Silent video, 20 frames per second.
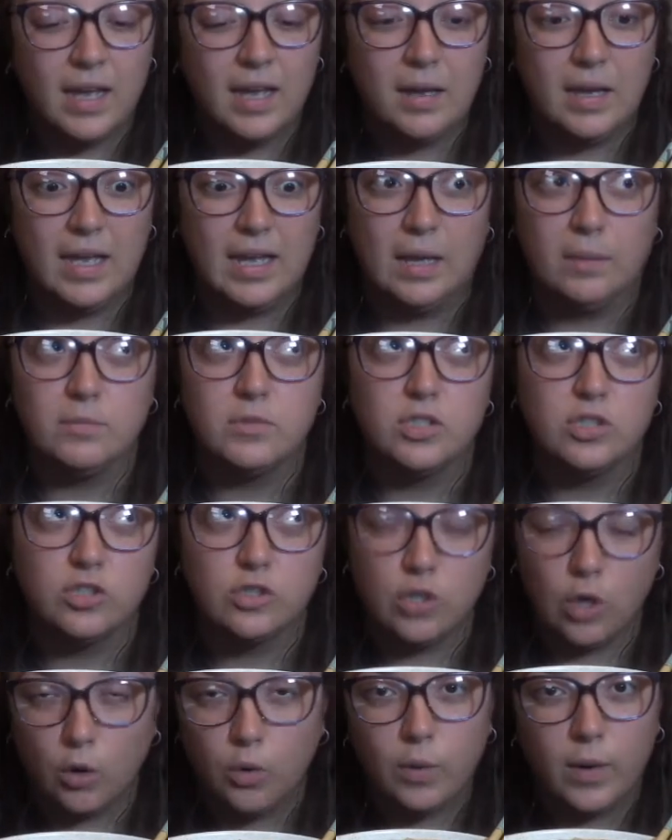and I'm
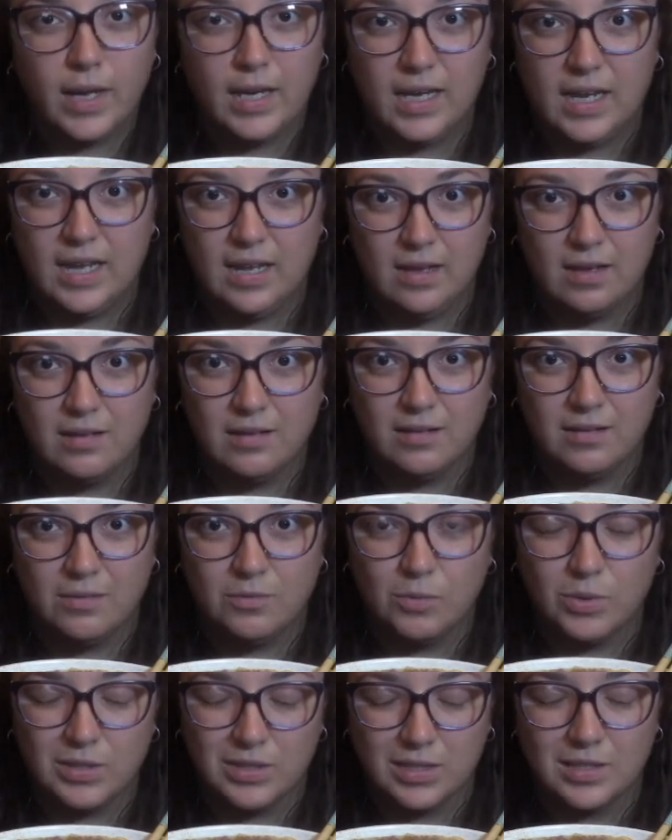so ready,
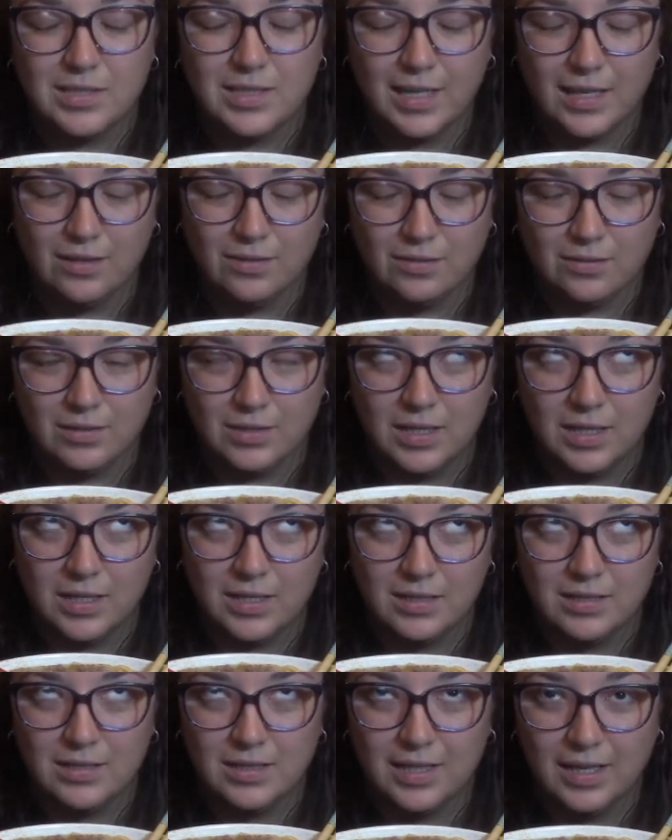once it's healed,
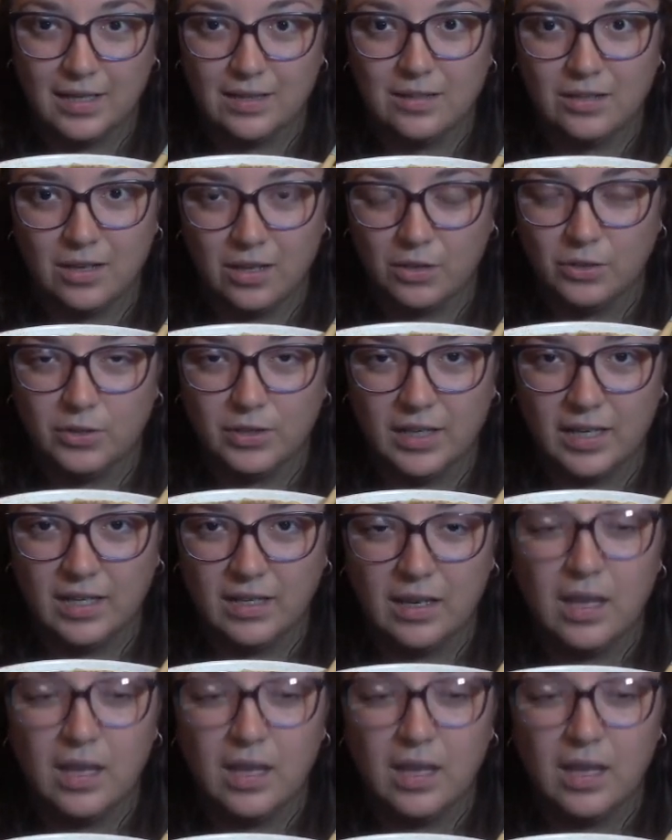to get the coloring in.